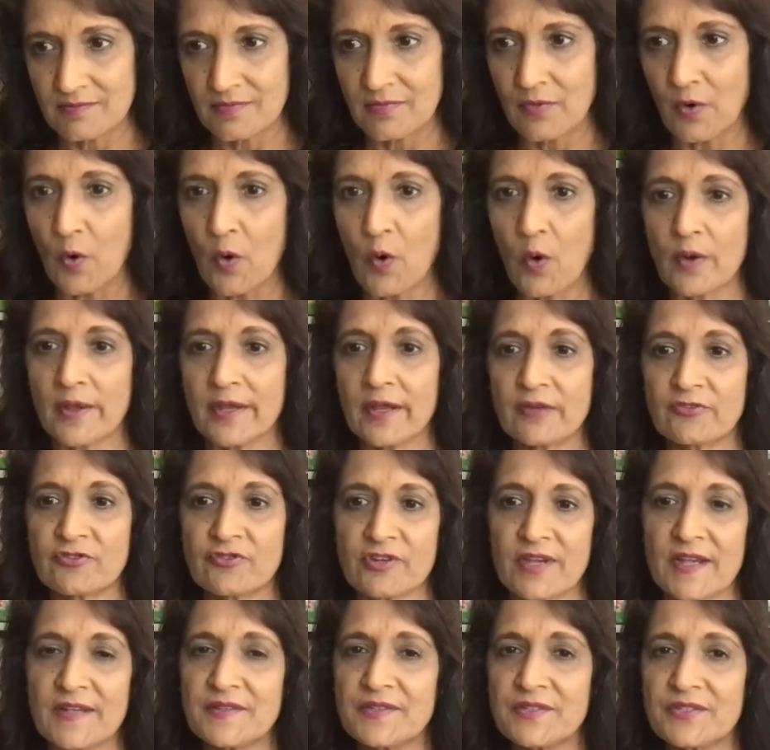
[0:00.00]
or
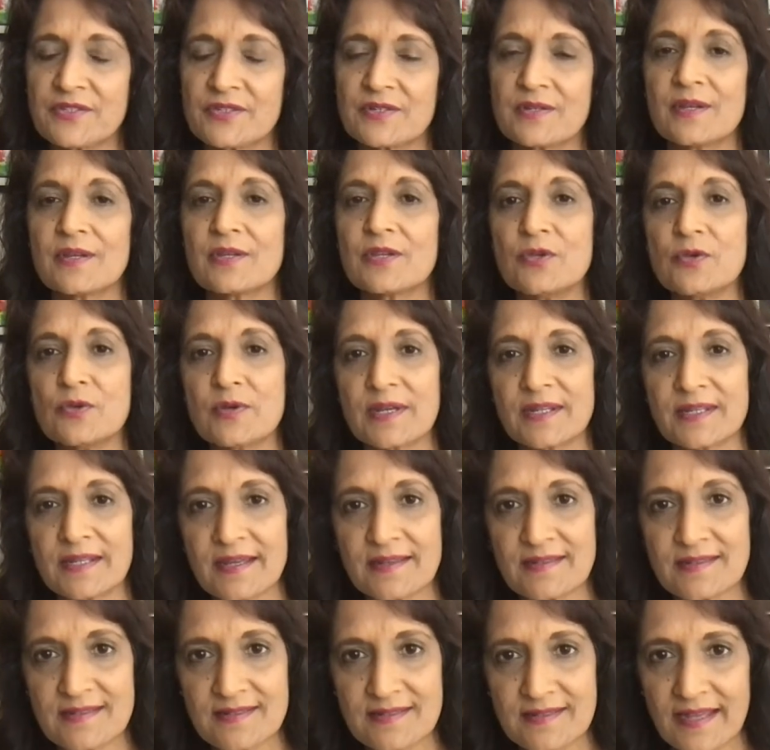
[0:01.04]
adjust, you can
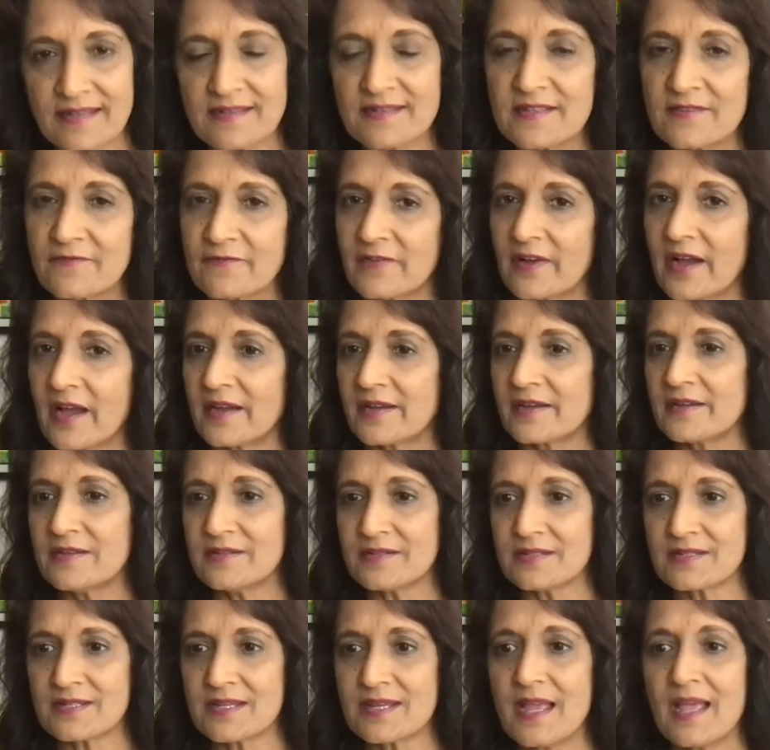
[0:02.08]
identify
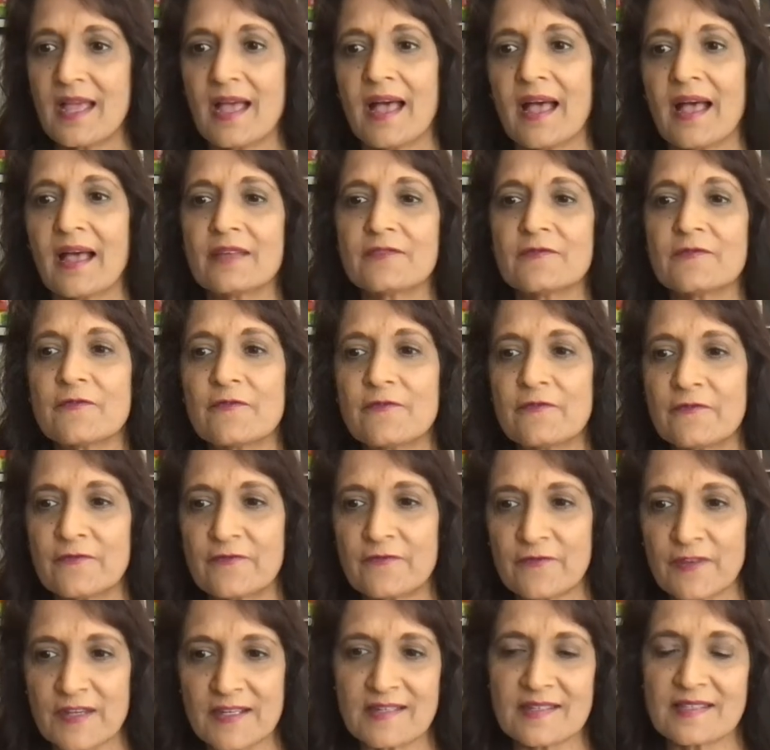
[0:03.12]
it and
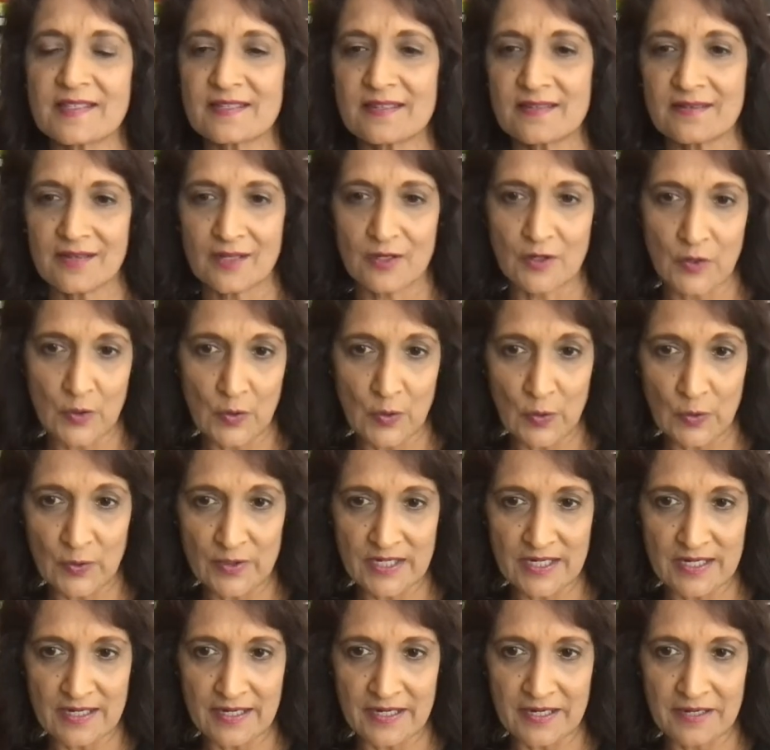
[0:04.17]
fix
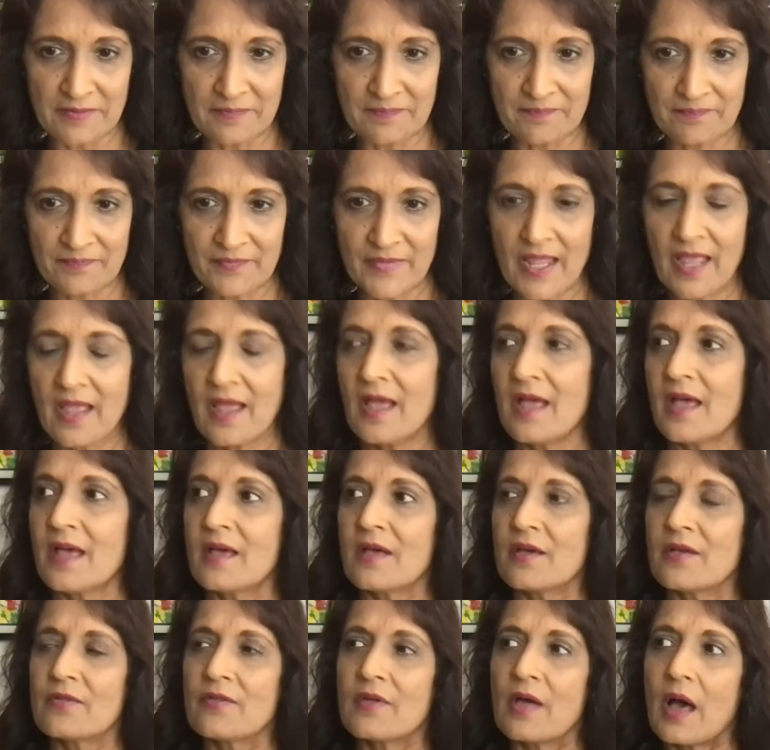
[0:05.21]
accordingly.
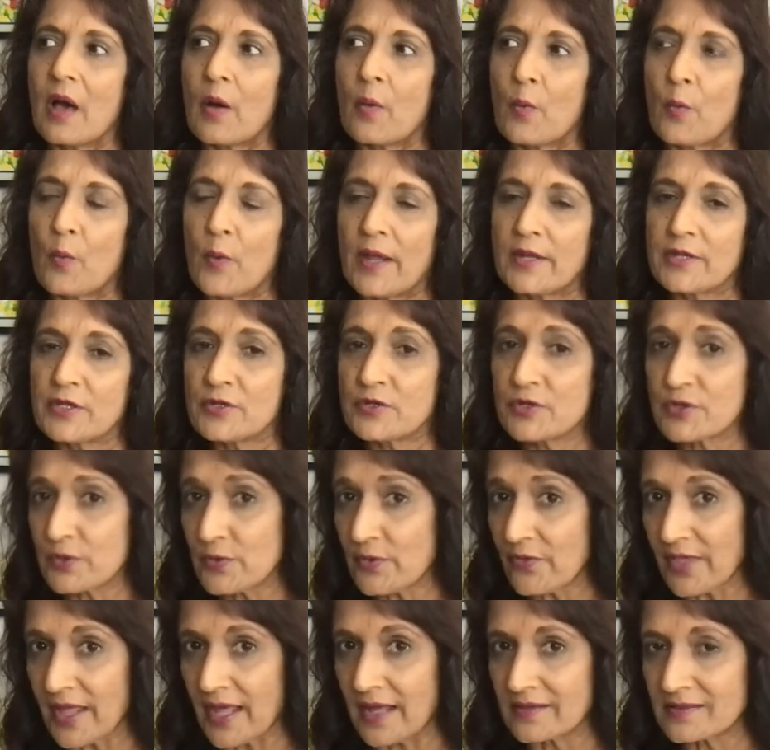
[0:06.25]
When you do
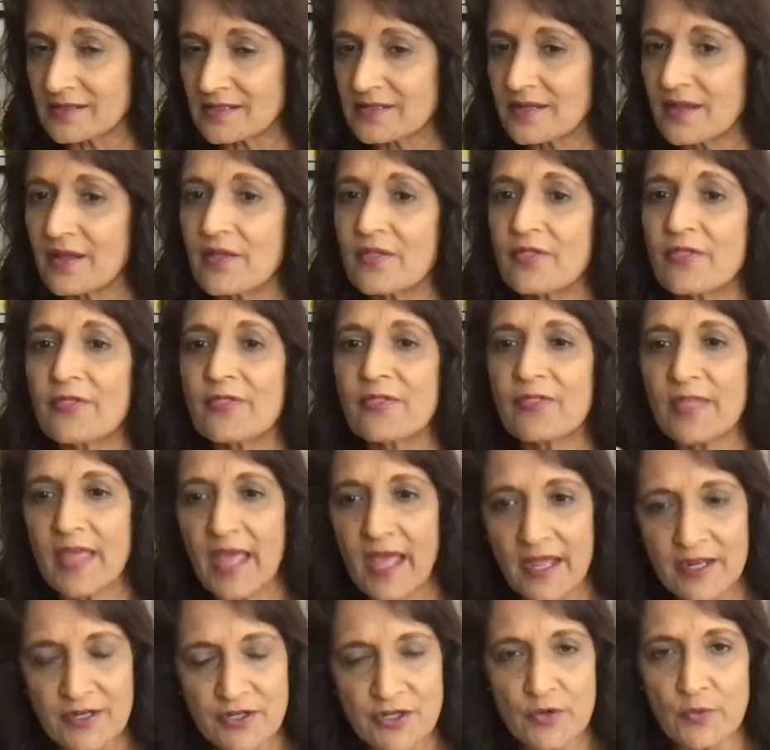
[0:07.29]
that,
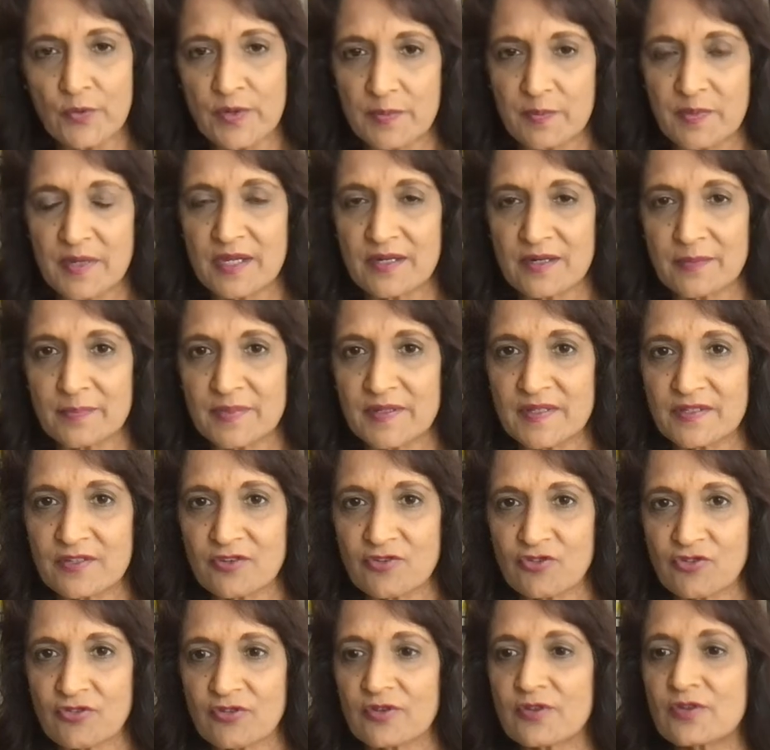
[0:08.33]
then you would be in a
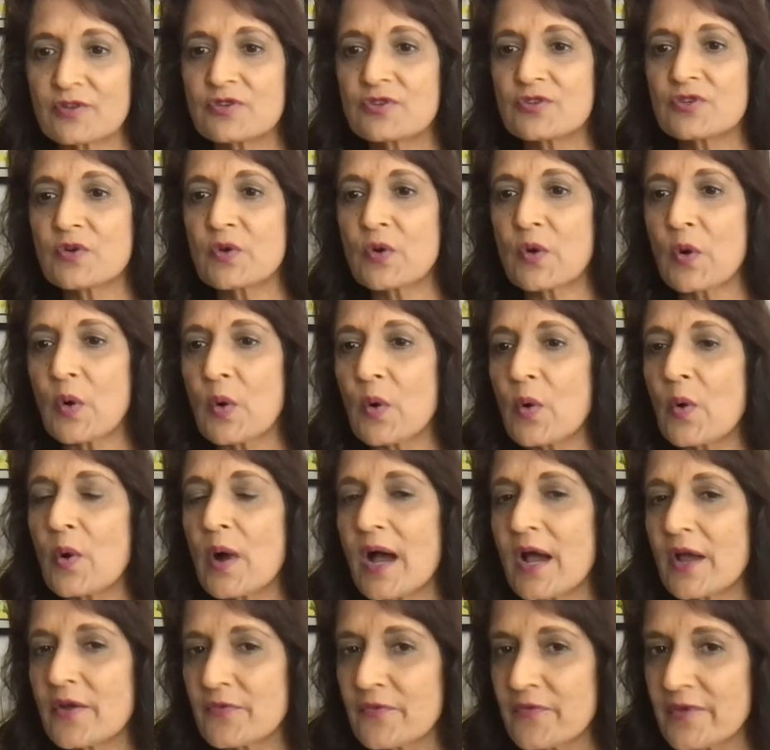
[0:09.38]
position to go
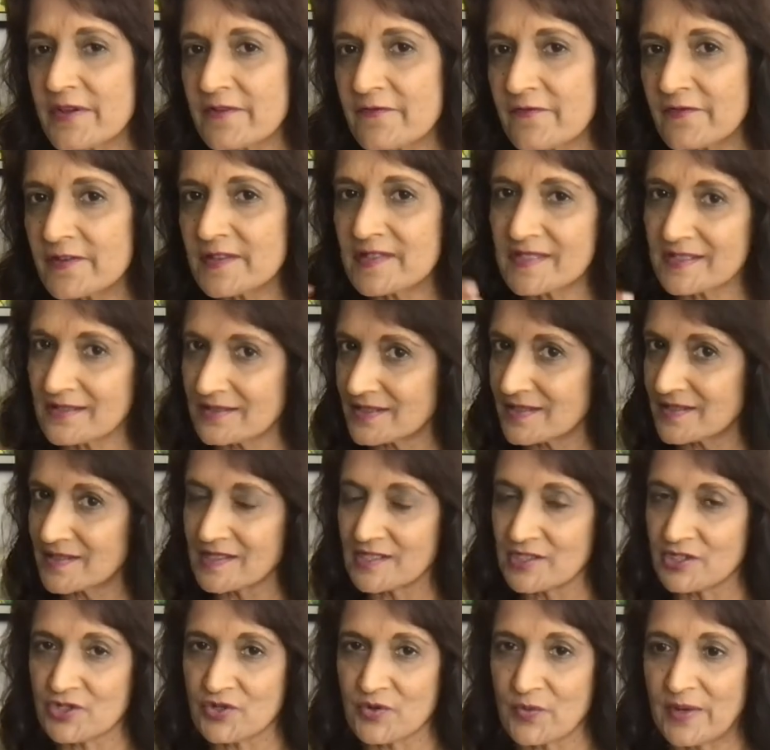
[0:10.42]
and revisit the
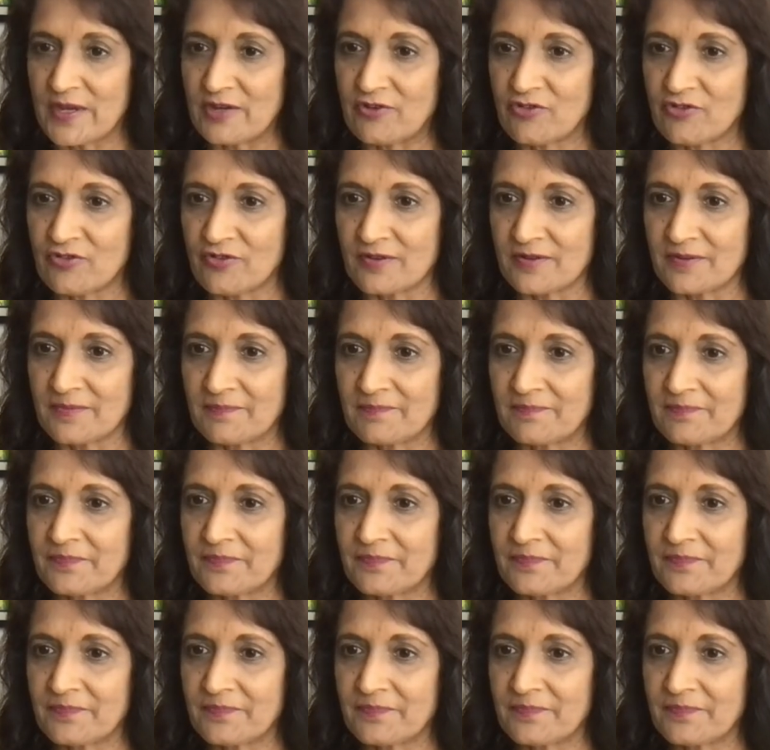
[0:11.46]
situation,